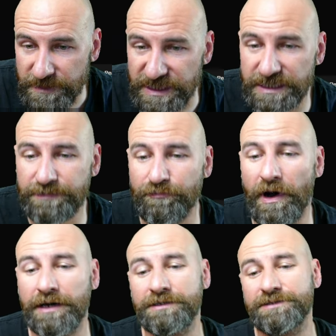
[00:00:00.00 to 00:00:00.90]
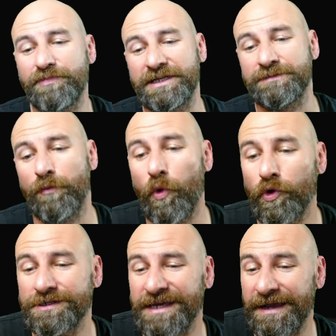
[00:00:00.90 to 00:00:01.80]
This model spends
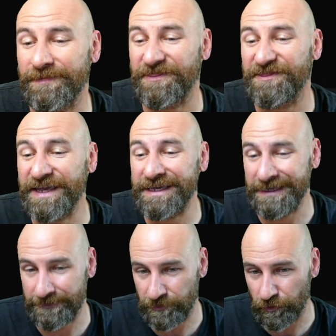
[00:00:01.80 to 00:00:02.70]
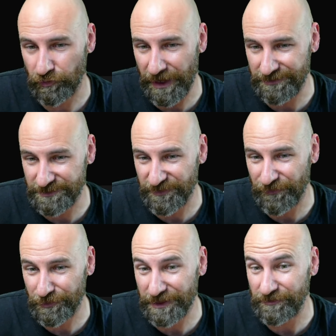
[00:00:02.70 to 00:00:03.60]
more time thinking through problems
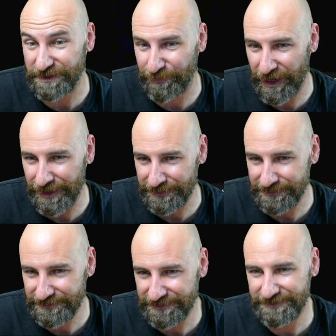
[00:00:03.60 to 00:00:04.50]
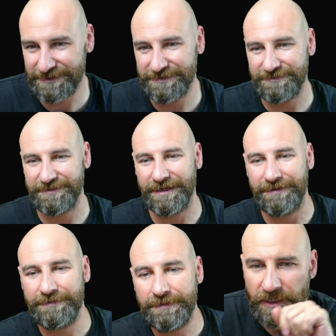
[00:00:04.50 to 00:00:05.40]
before they respond.
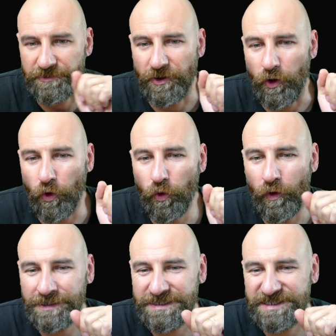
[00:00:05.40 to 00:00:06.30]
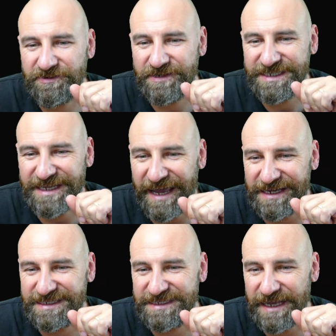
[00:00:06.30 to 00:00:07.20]
Okay? The O1 series
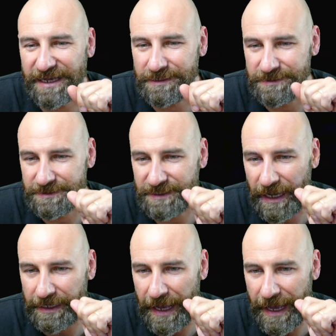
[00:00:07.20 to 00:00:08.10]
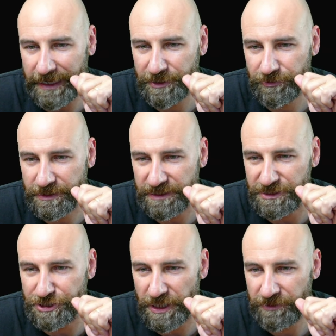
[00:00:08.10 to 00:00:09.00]
excels at accurately
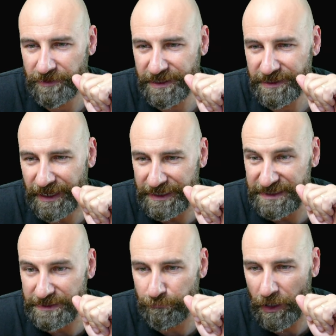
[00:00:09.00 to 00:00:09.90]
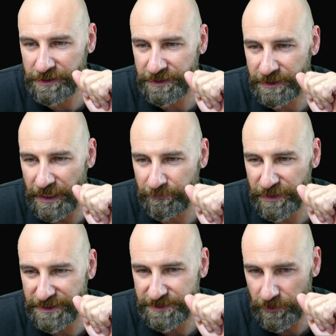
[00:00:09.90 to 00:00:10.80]
generating and debugging
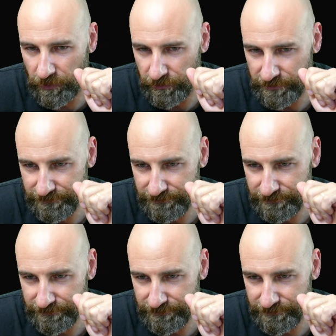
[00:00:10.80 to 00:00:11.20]
complex code.